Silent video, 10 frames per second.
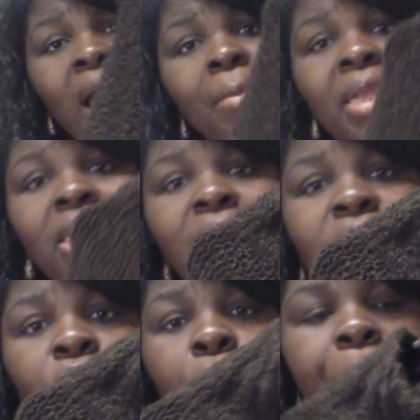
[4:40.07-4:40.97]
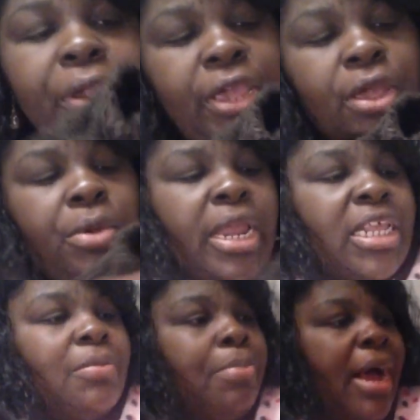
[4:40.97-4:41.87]
I mean, it's just super cute. And
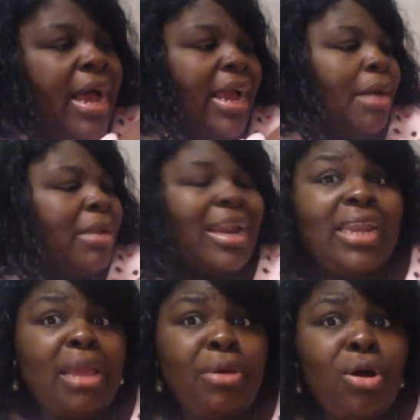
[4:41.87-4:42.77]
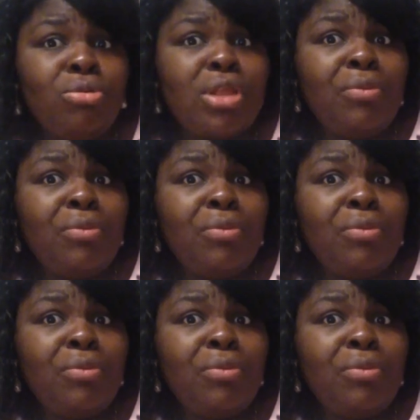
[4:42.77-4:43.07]
it's by, I'm not a label host.